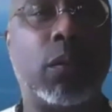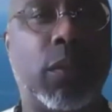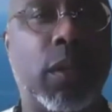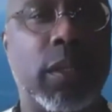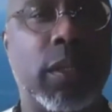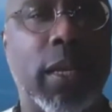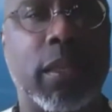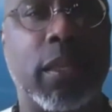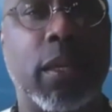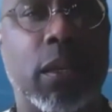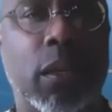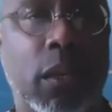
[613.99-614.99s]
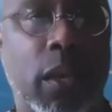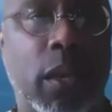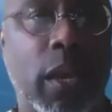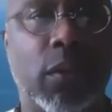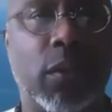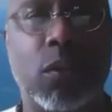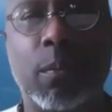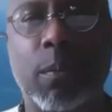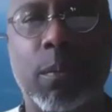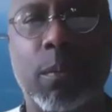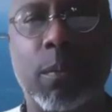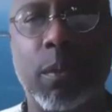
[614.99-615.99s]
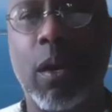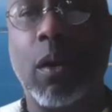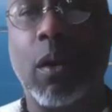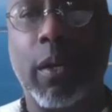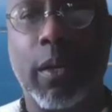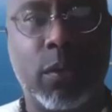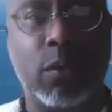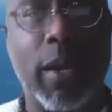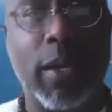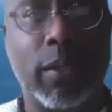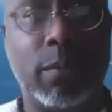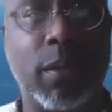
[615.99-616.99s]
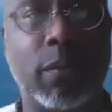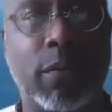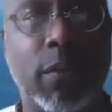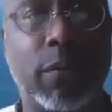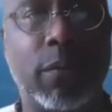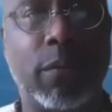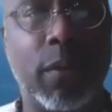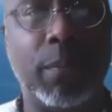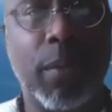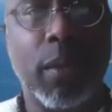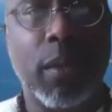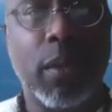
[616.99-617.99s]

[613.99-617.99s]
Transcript: So things that I think naturally, normally we all can do, right, to benefit from.